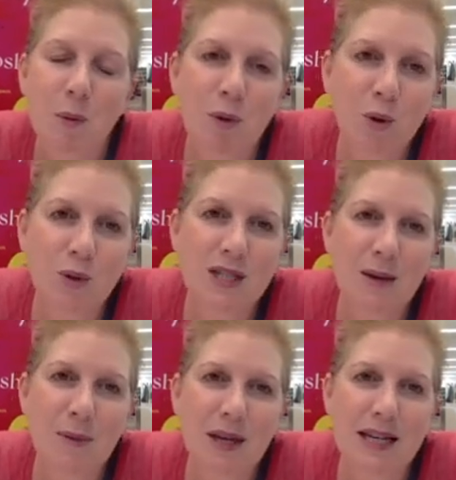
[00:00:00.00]
But also
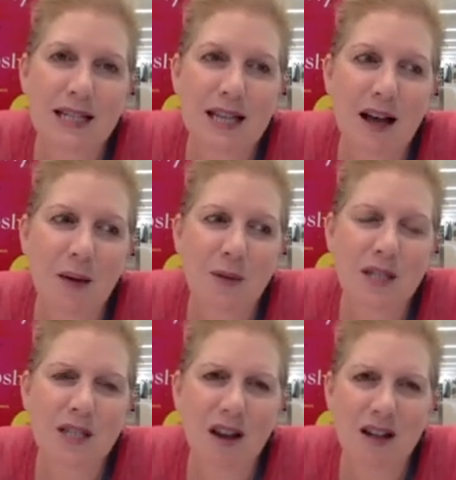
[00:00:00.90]
because I was
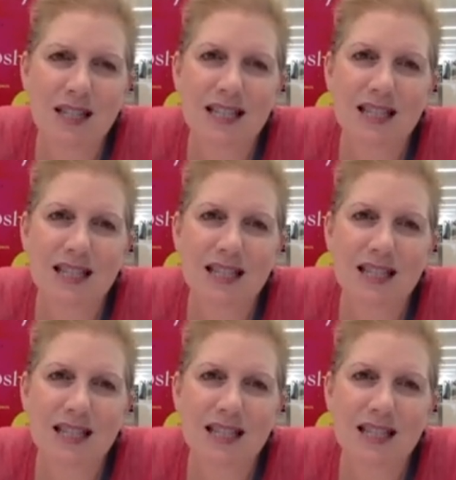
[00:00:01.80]
starting to